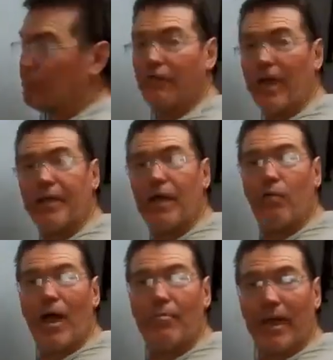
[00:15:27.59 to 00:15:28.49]
found our
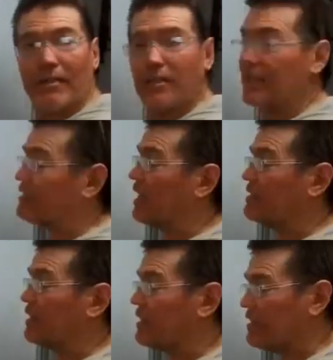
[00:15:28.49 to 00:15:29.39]
way back to this.
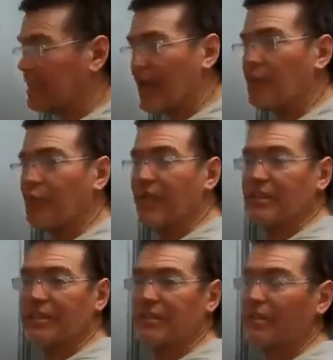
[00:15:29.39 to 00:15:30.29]
And to get
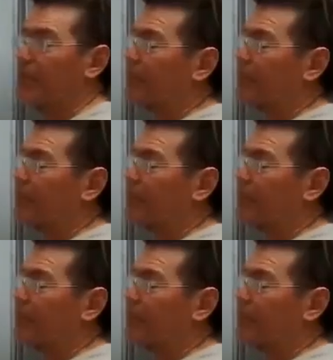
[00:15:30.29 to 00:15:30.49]
this